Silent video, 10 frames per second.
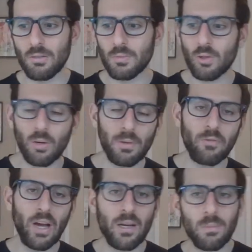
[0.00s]
You absorb the
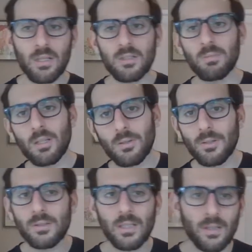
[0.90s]
vitamins and
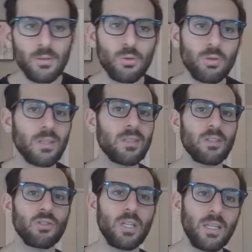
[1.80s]
minerals and other nutrients
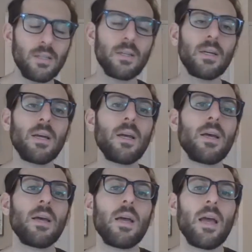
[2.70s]
that you need.
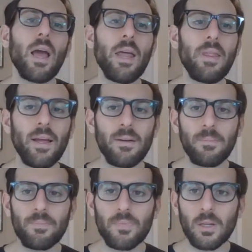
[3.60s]
And
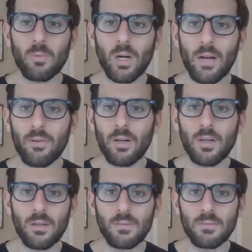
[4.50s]
then
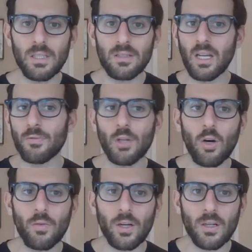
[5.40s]
whatever is left
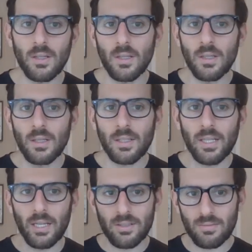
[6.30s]
over
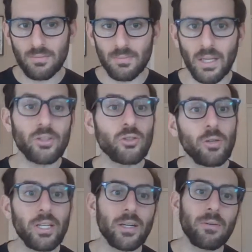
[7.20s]
gets
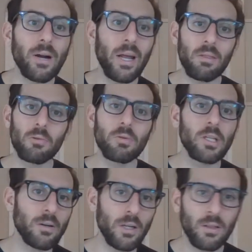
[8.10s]
excreted, right? Through
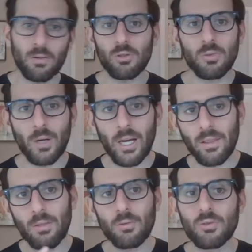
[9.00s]
urine, through sweat,
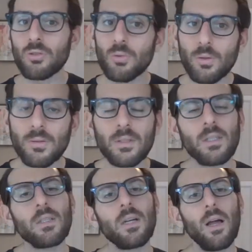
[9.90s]
through stool.
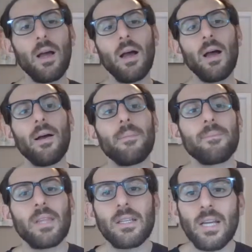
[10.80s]

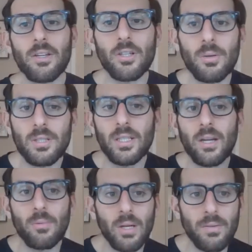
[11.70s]
Um, that's how you're going to
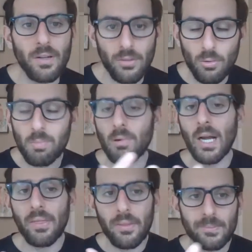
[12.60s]
get rid of it, through
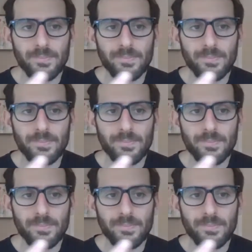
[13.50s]
breath.